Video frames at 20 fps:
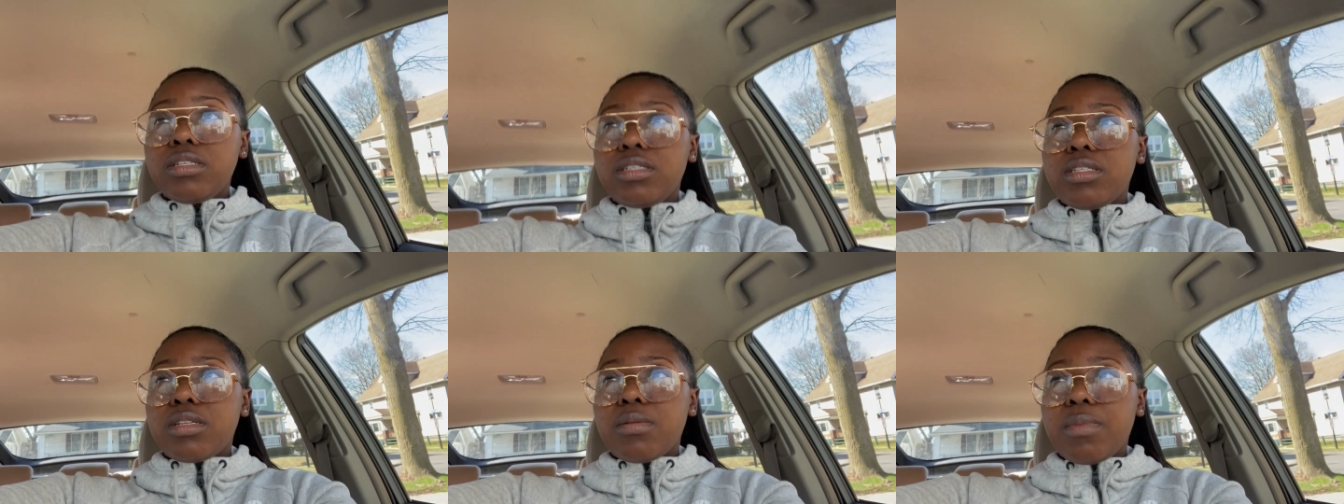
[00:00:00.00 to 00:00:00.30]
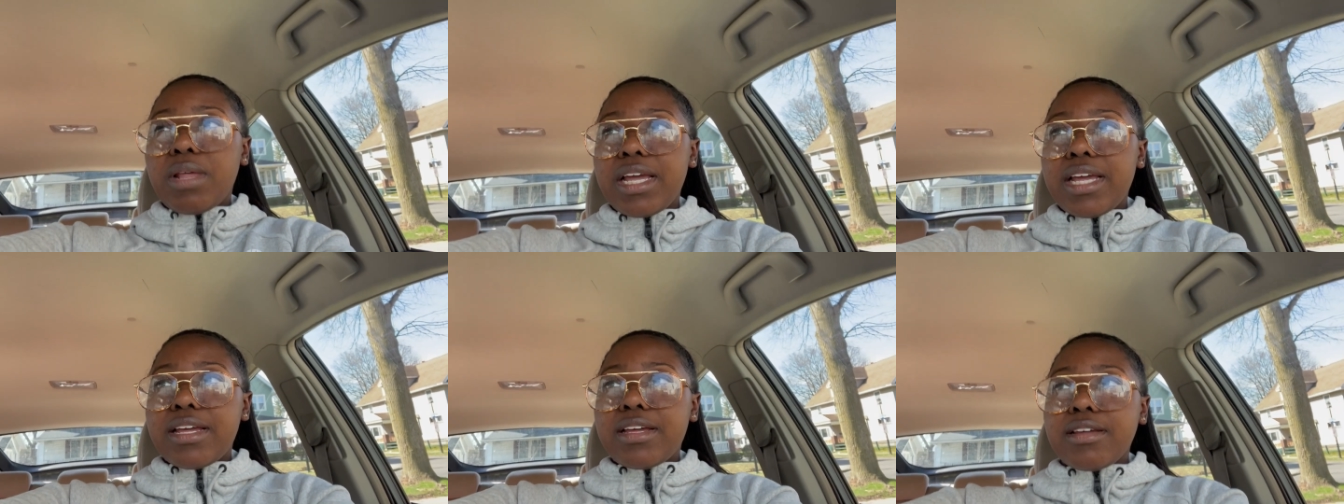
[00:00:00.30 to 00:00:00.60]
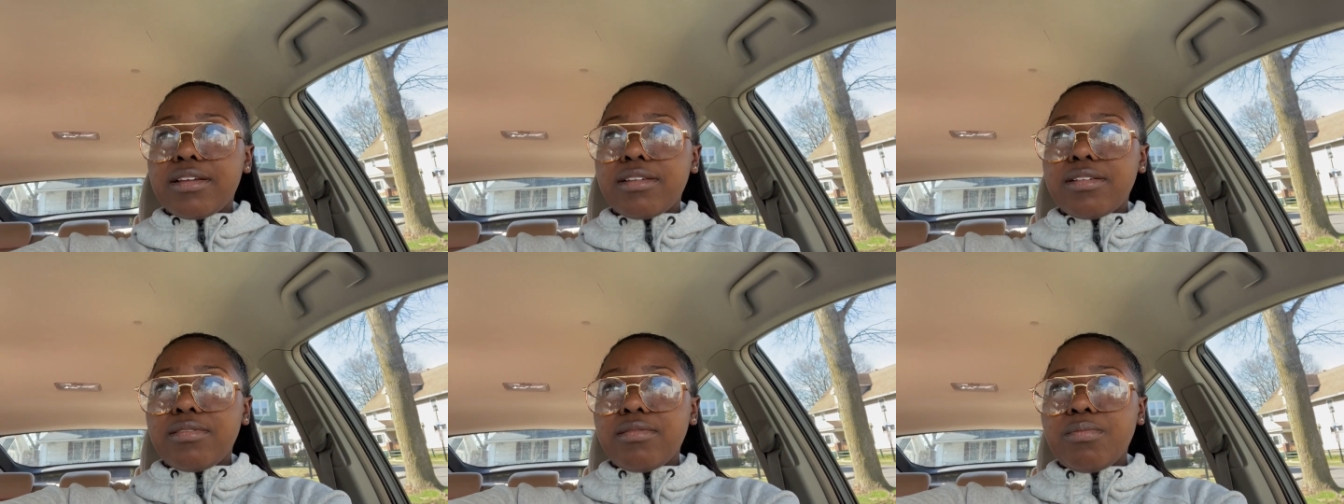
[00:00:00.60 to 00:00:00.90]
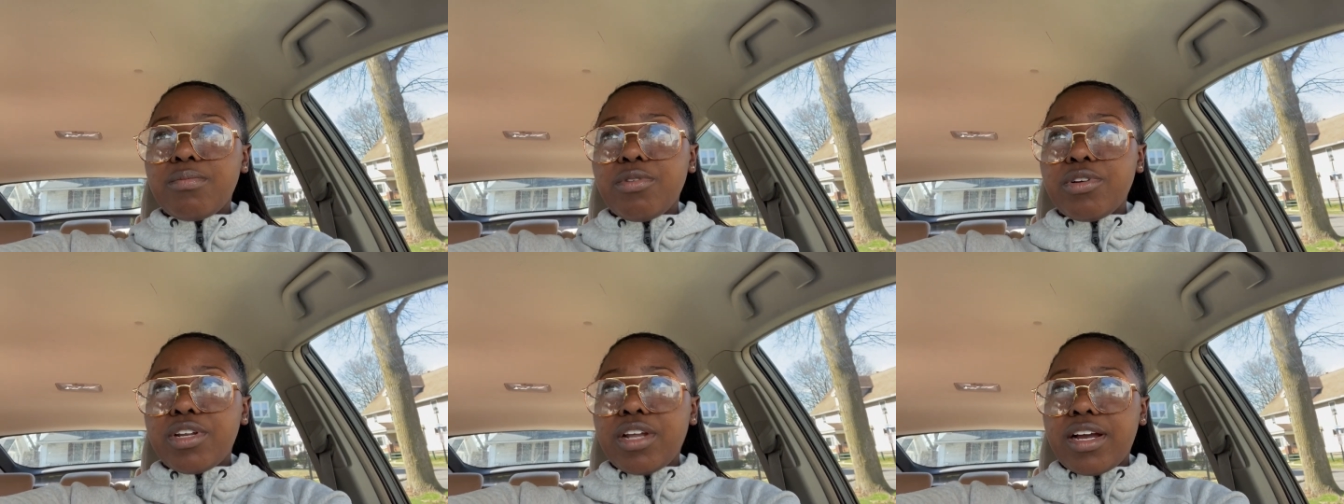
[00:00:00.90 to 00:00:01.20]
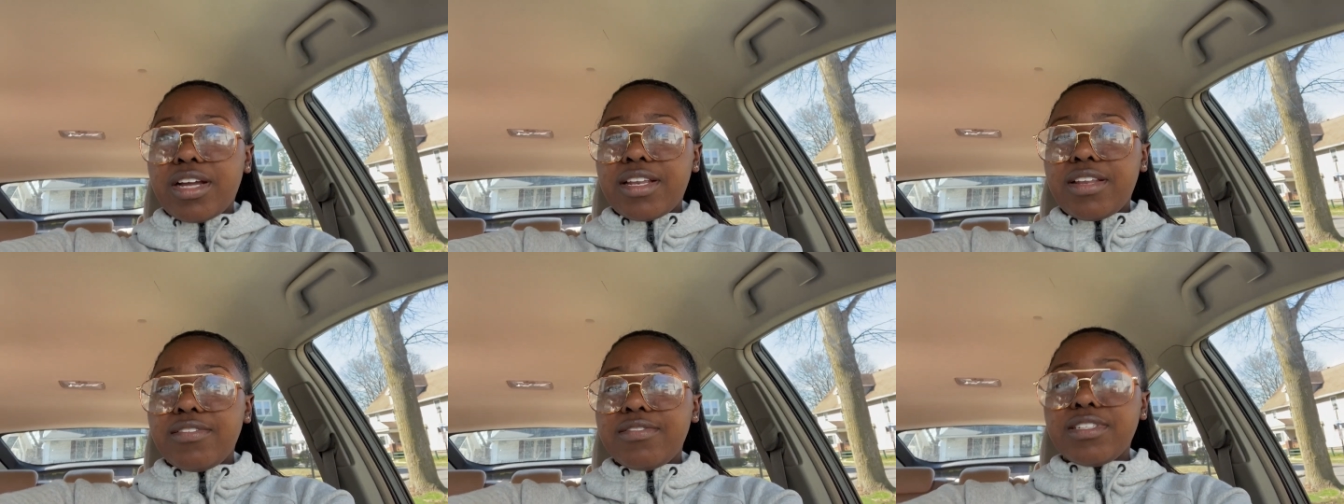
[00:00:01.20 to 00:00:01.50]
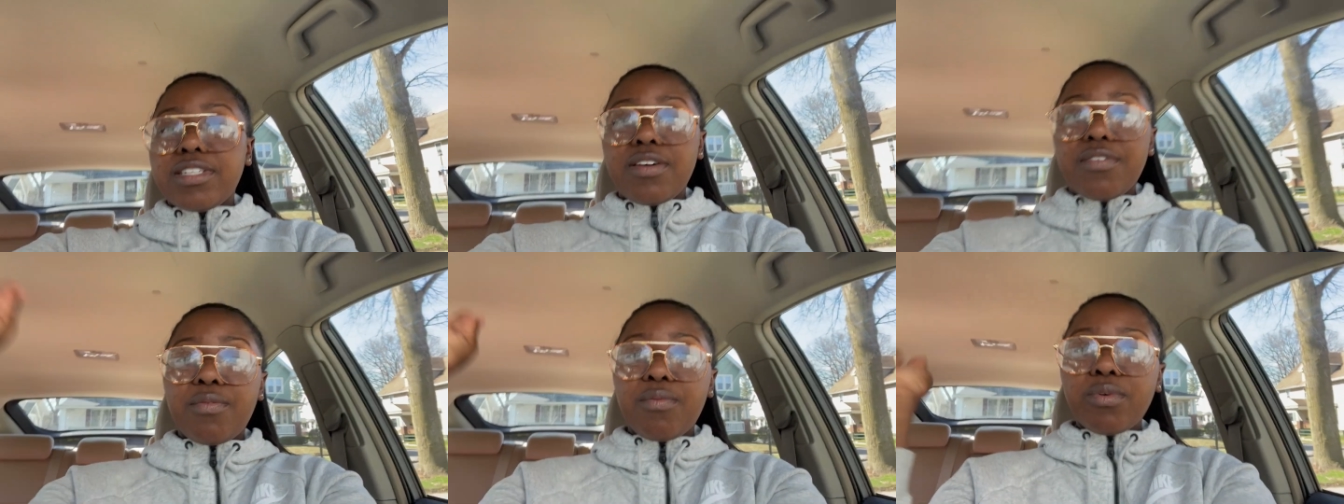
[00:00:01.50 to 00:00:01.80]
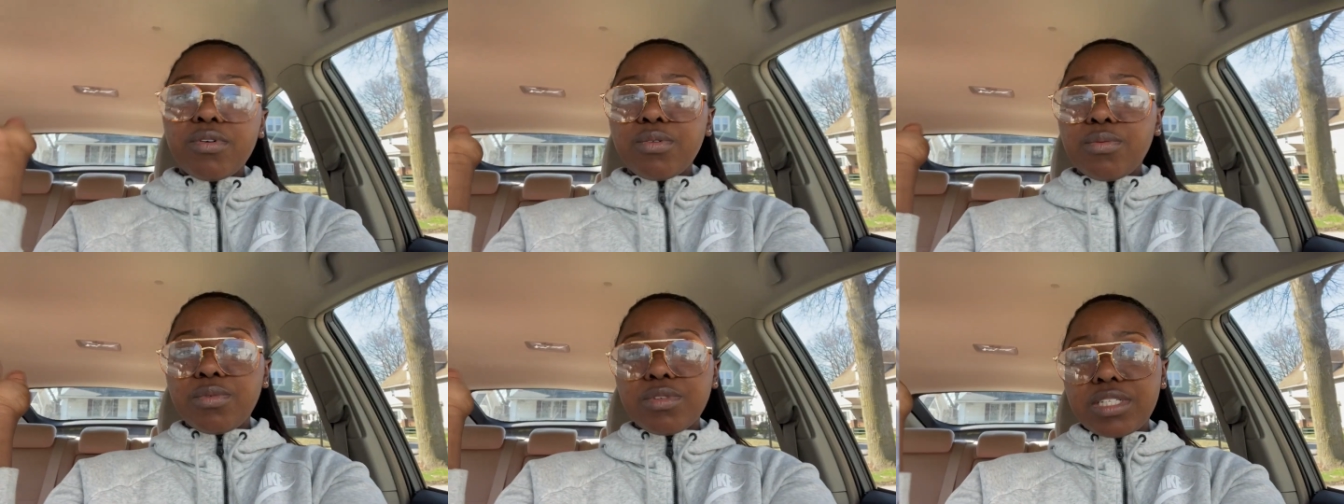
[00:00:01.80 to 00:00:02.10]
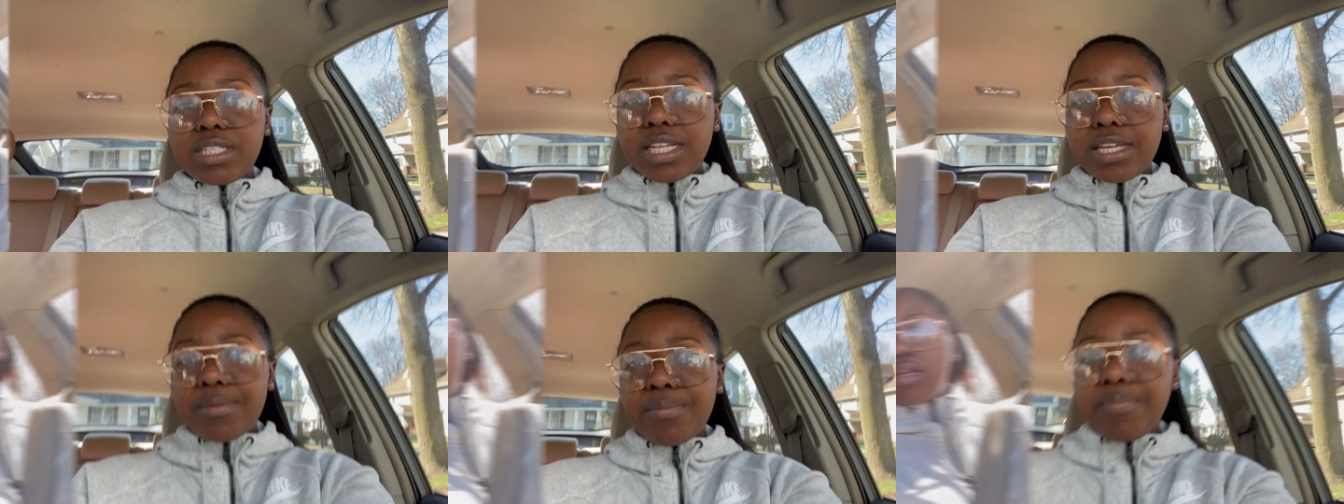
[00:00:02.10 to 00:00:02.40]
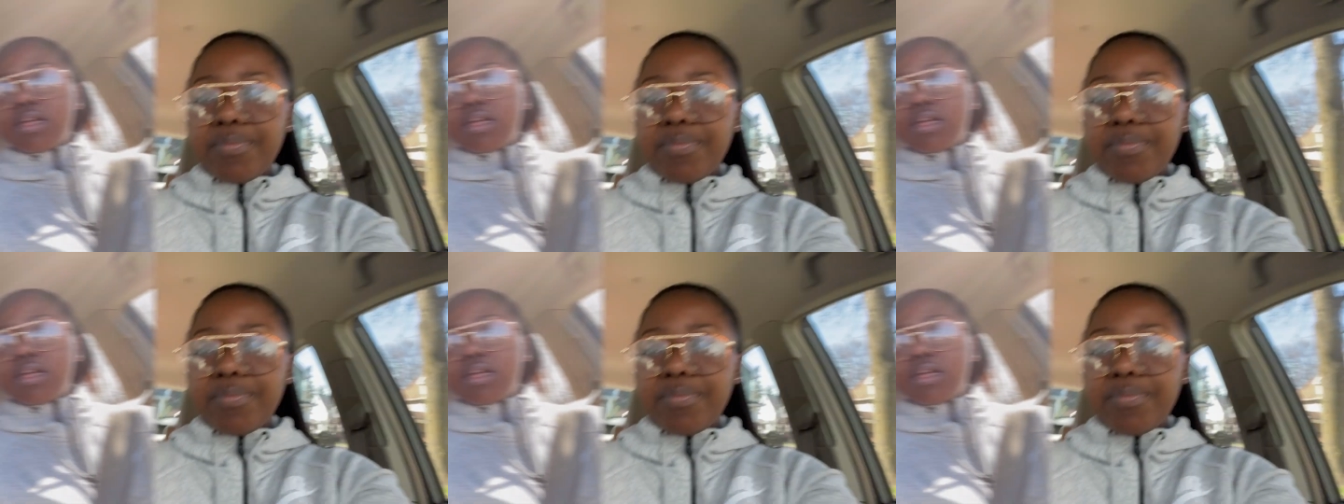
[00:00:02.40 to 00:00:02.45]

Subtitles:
some like productive stuff. We'll see.